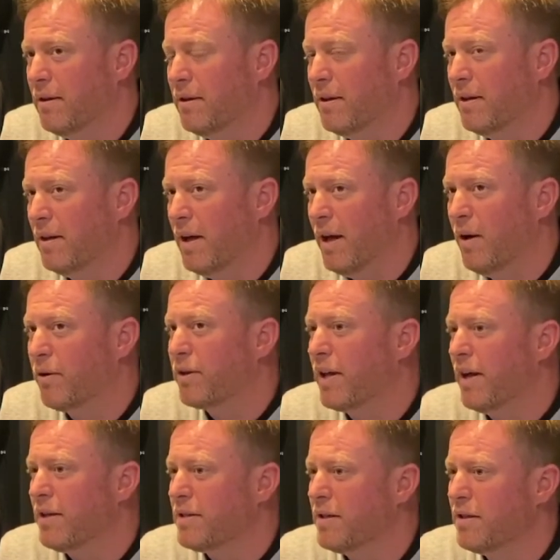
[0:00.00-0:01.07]

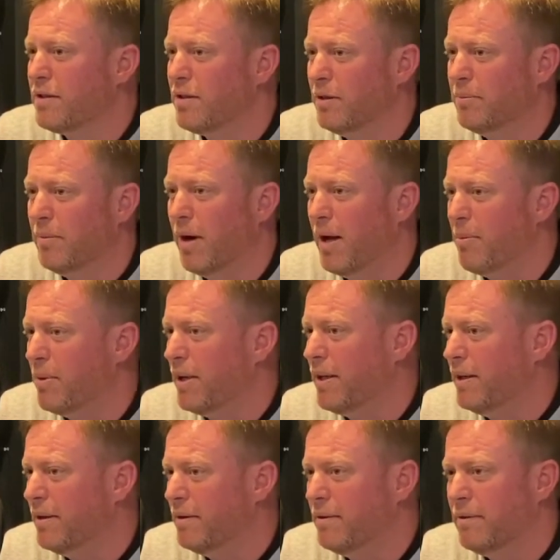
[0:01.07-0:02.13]
healthcare system might
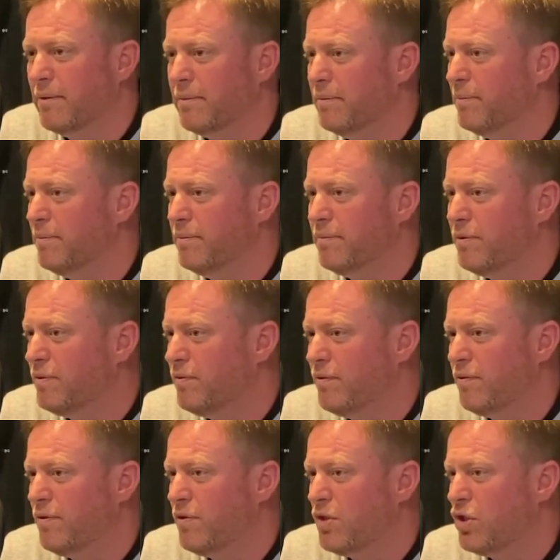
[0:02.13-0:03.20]
be
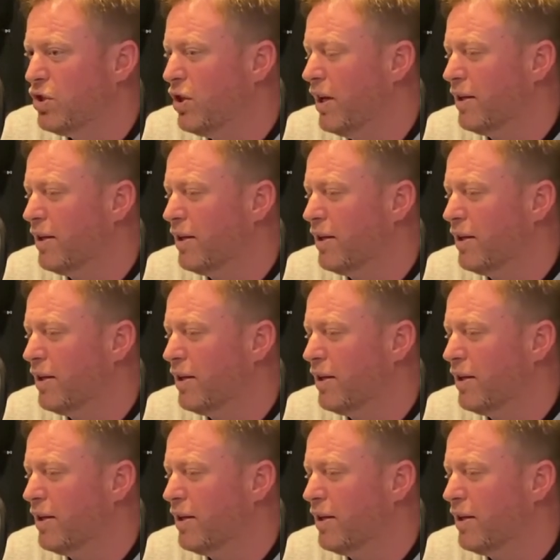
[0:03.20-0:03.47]
shit